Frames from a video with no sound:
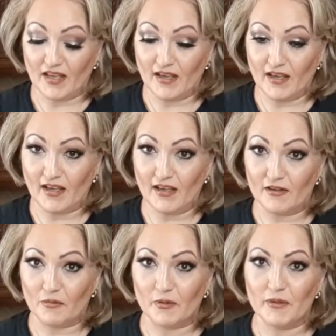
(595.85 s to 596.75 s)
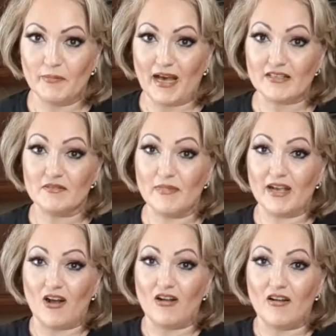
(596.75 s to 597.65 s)
and we'll be back to
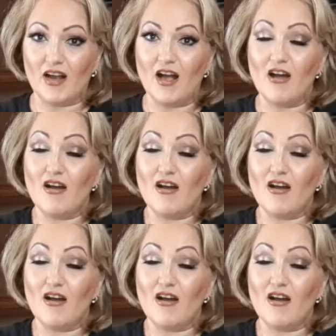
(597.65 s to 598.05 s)
make our